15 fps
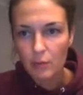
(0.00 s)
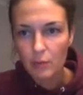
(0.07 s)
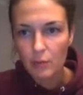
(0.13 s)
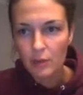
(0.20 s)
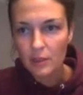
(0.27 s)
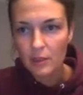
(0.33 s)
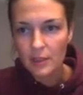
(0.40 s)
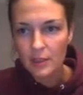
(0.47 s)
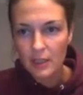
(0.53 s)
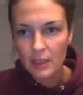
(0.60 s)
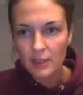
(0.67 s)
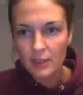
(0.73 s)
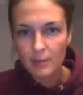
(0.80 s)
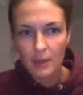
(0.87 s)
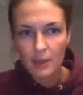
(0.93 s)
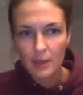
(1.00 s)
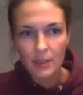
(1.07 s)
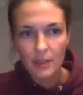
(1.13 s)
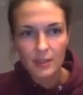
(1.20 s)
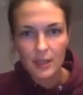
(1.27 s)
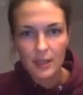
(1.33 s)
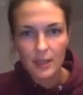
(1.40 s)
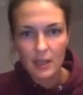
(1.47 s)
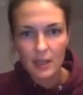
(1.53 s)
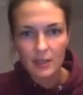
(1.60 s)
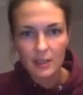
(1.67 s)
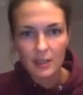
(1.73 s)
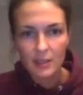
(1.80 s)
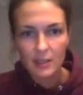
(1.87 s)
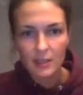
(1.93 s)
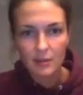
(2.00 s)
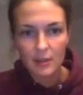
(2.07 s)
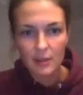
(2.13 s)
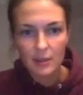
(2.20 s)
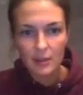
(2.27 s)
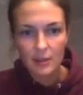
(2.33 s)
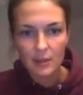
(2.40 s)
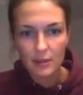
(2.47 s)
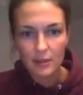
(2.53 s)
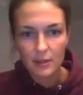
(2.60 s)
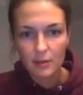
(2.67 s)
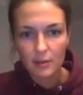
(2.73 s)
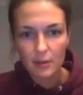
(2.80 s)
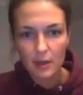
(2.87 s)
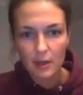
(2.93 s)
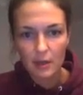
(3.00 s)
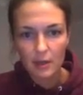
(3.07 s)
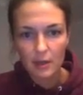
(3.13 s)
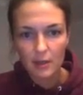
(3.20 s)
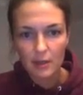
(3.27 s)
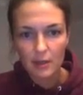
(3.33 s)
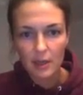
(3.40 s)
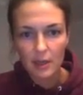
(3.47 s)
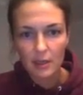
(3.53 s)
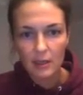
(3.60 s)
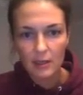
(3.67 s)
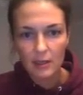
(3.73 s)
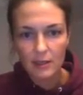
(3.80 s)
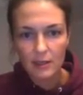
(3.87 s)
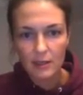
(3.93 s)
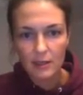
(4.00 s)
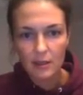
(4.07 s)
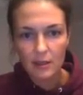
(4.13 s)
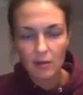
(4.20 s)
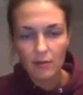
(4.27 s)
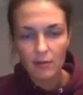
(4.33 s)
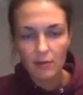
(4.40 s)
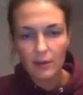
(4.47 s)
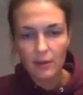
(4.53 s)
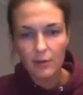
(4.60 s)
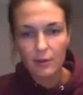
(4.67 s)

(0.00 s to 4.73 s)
what the sales page says. As you can see, they still offer you